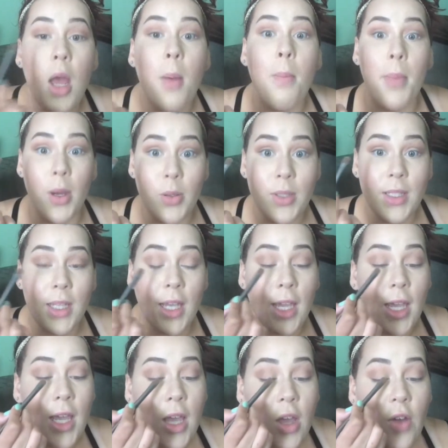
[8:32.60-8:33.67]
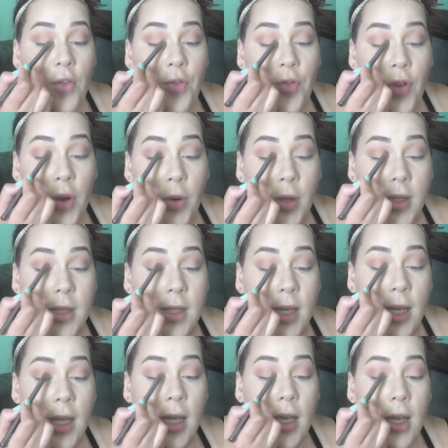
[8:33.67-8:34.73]
mostly
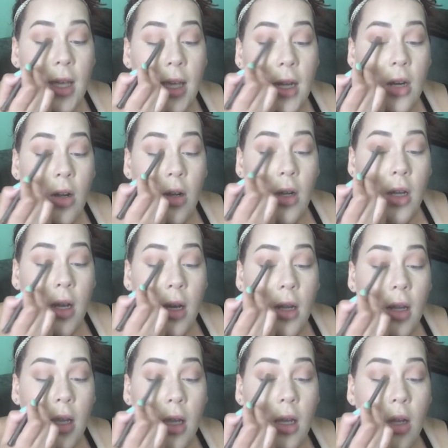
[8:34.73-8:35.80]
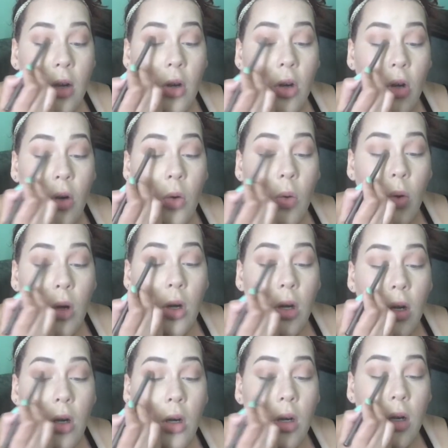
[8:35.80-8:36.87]
focusing it on the inner
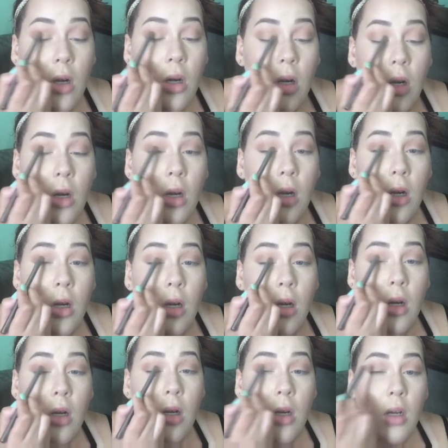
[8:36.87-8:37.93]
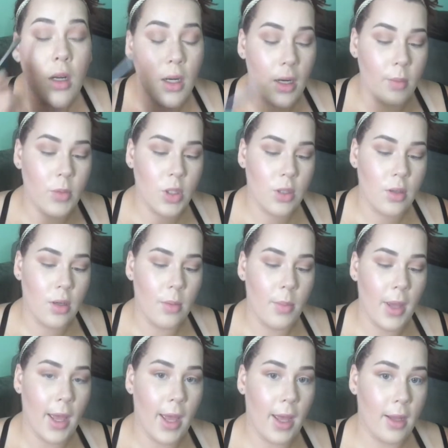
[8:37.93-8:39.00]
corner. And I'm just going to
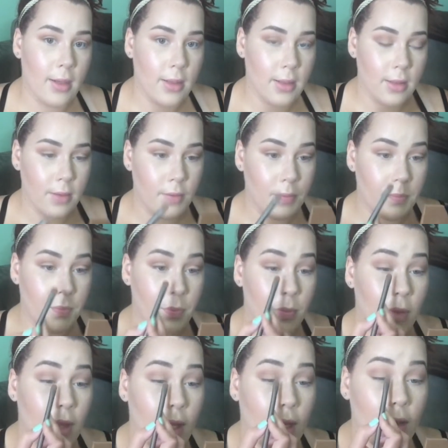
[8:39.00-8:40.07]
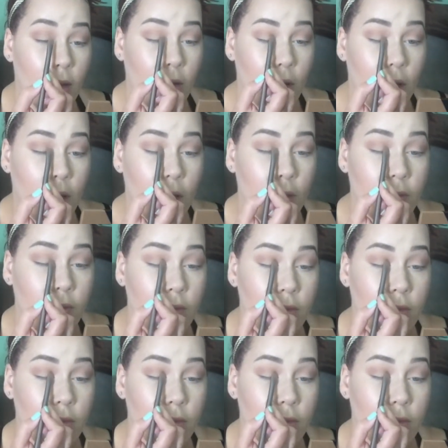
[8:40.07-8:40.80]
pat that on.